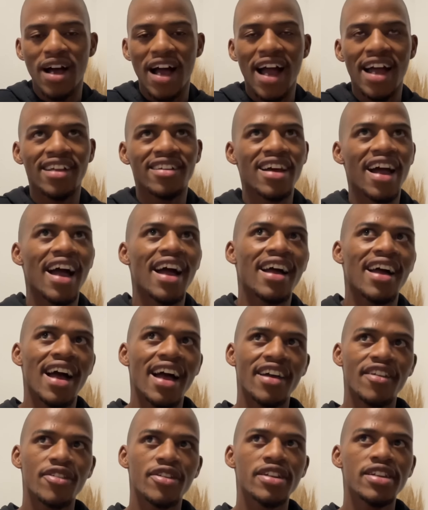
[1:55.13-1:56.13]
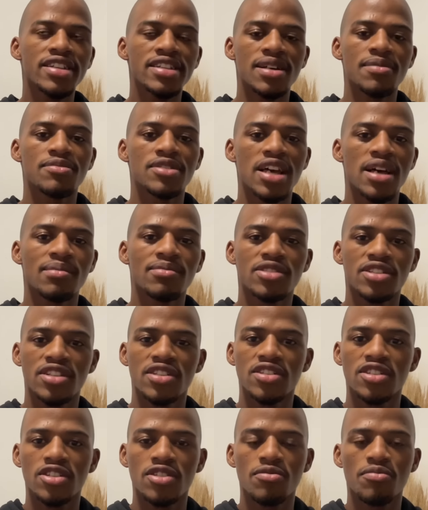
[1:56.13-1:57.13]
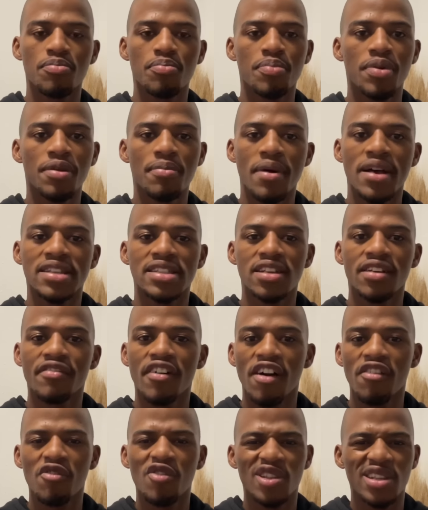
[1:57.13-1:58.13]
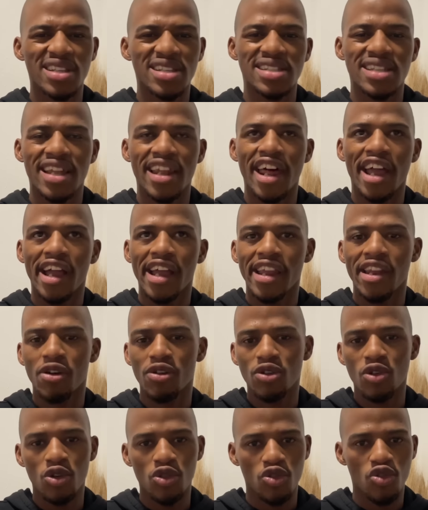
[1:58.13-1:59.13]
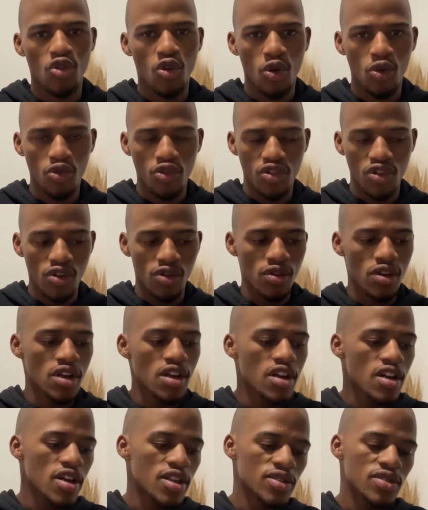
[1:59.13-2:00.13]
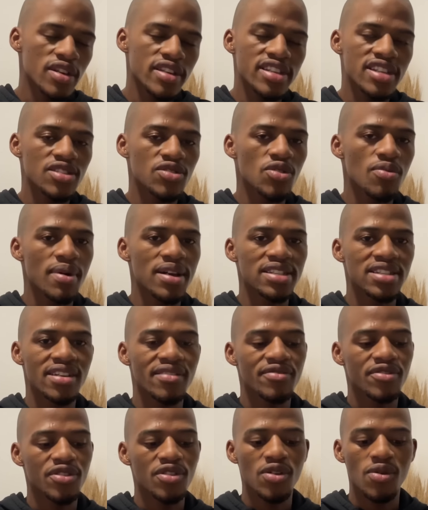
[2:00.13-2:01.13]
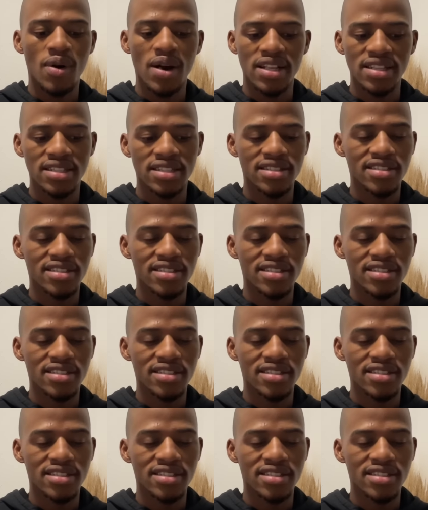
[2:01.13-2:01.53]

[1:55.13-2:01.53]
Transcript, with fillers: I really sometimes just beat myself up for things that I cannot control, you know. So I just told myself, you know what,